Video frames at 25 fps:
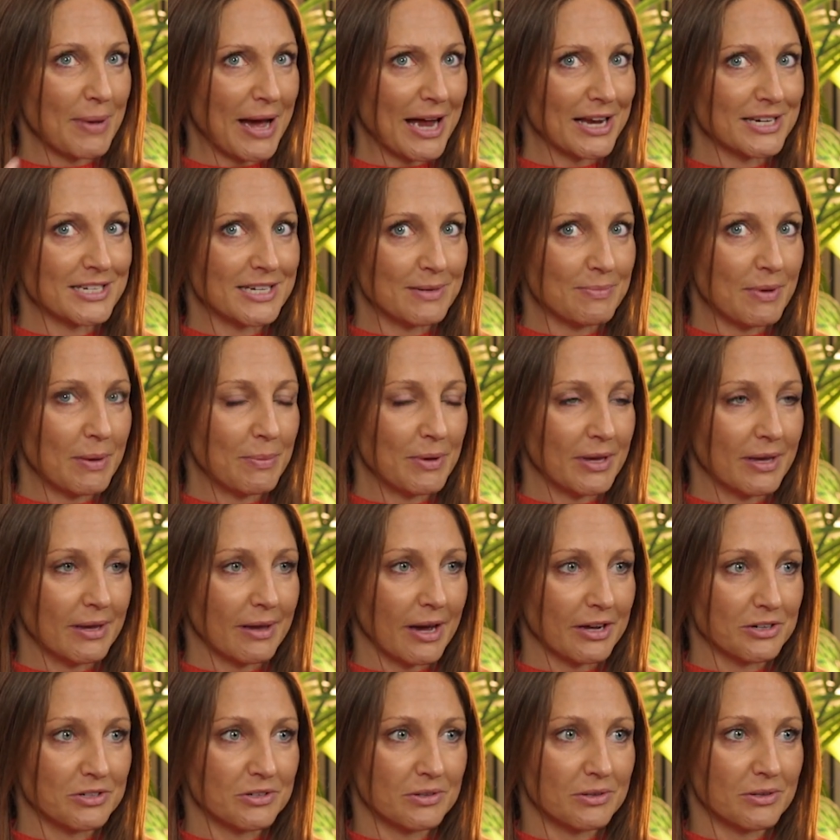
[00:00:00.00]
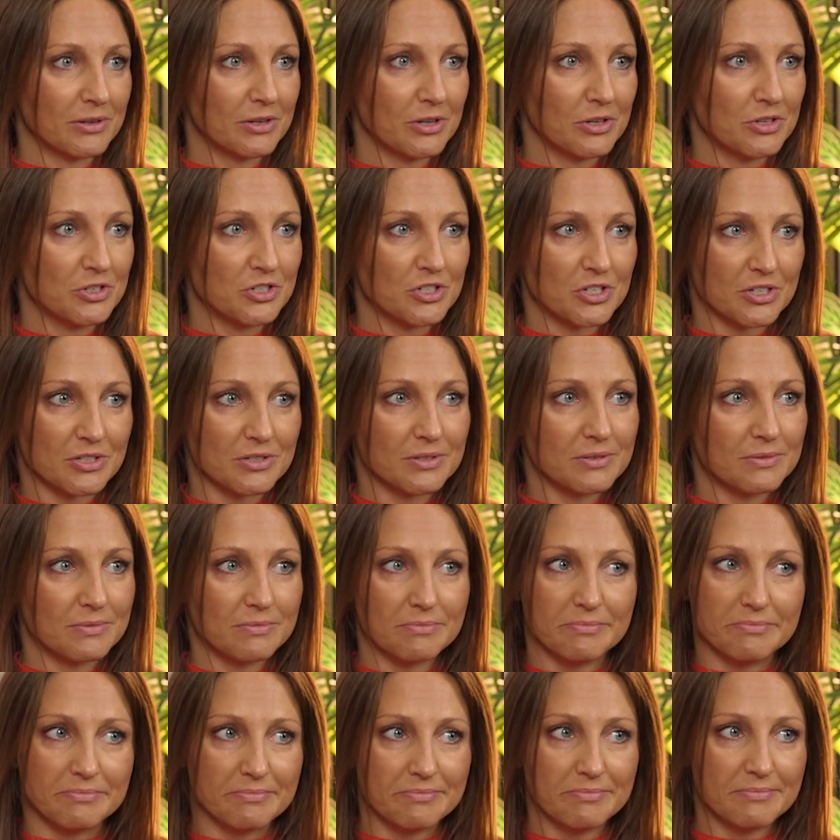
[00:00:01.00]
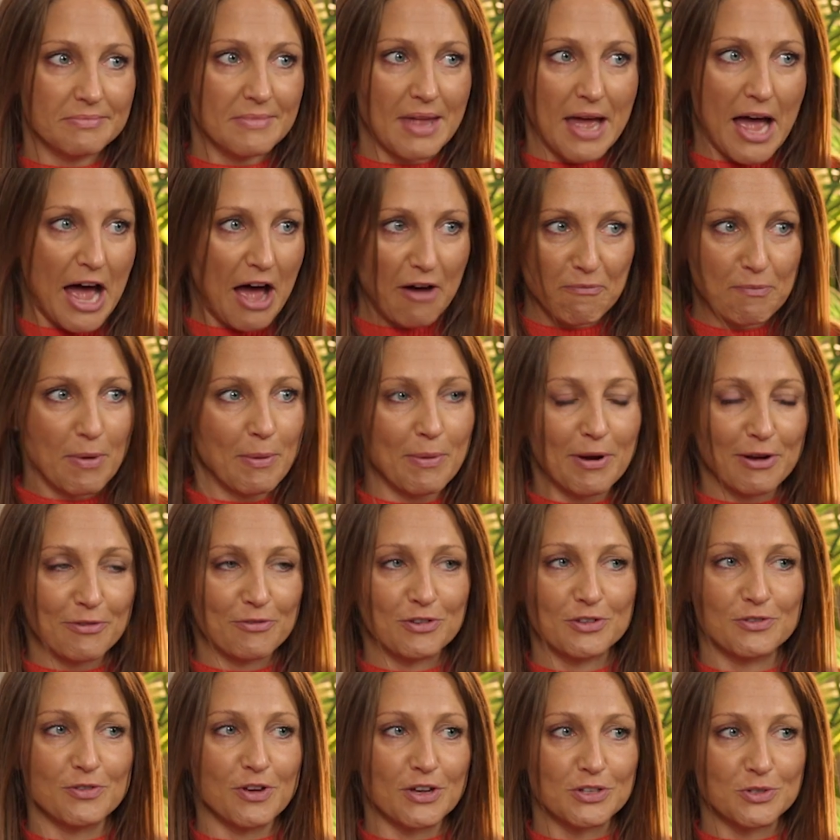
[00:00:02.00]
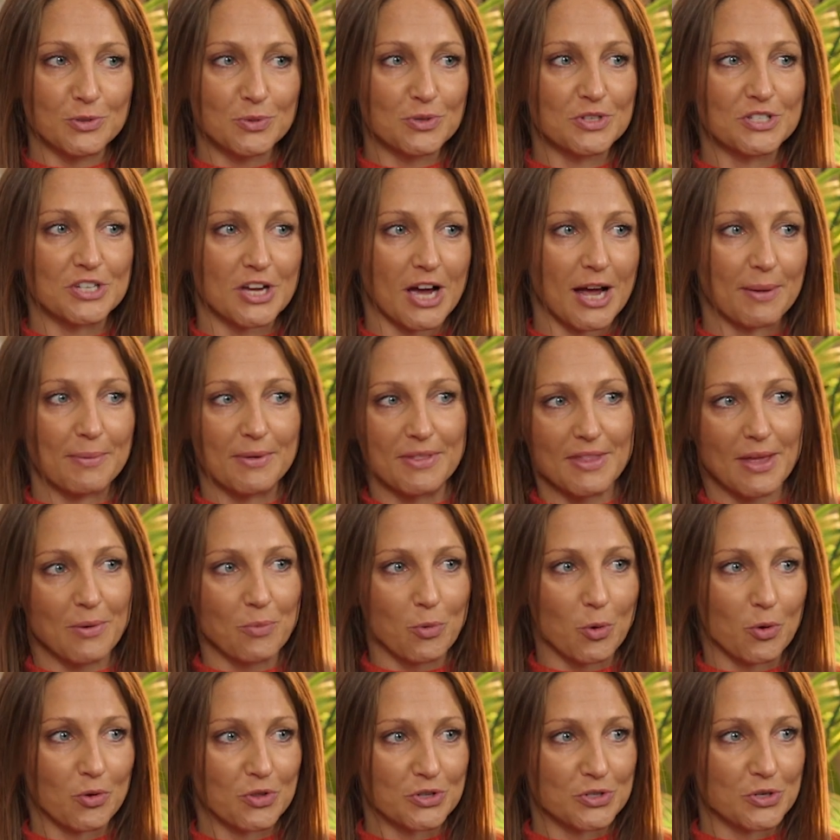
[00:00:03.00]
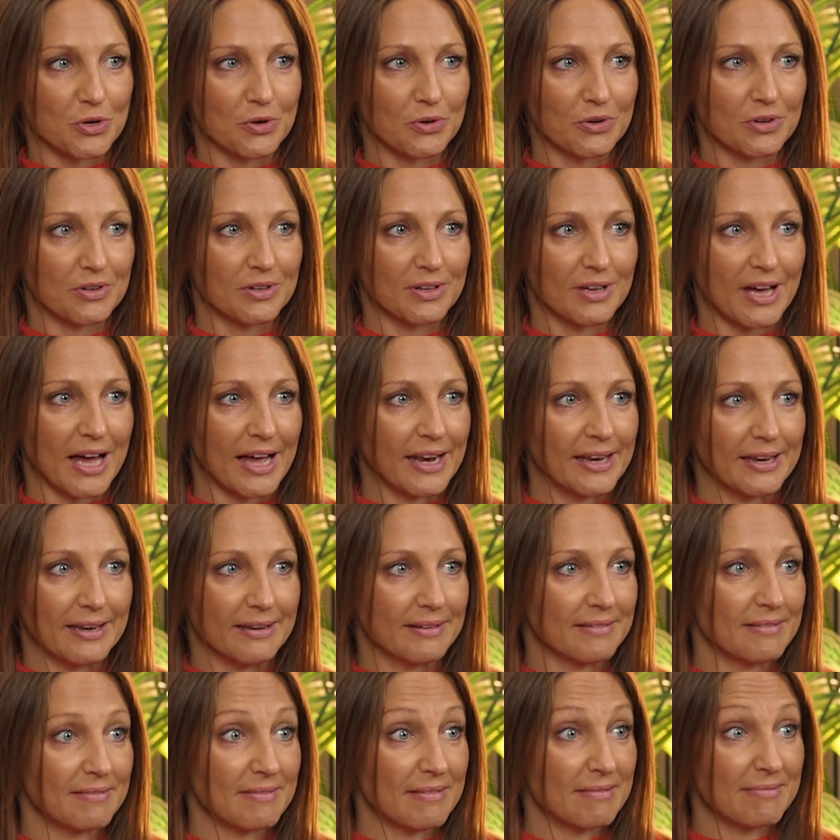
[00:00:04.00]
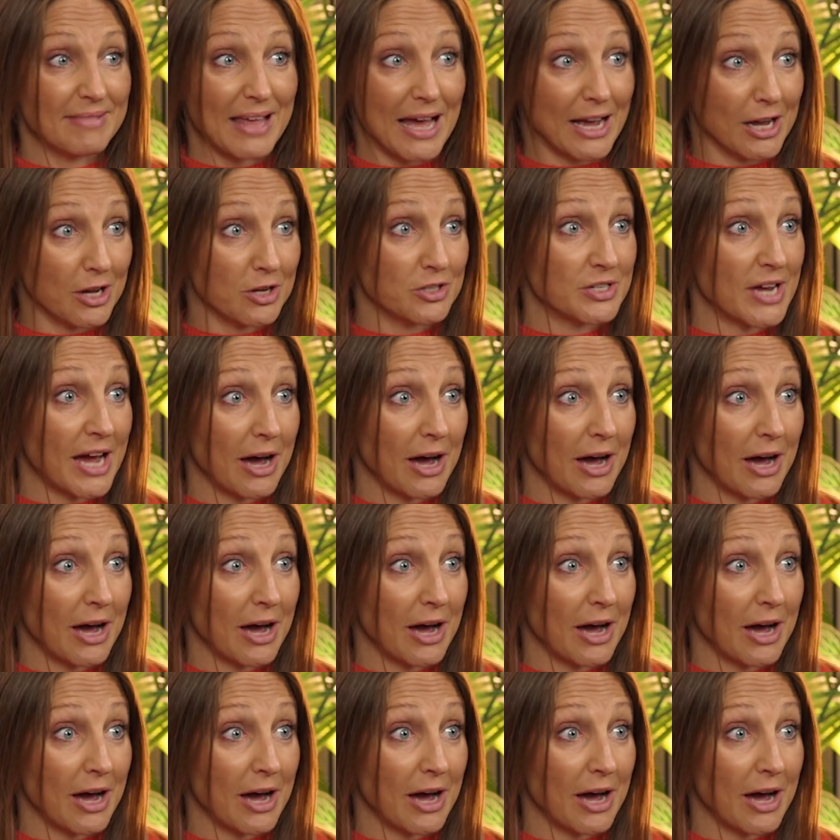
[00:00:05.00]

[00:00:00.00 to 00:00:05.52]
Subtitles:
Actually, maybe I could just have my breakfast first all the time and then walk the dog, and that could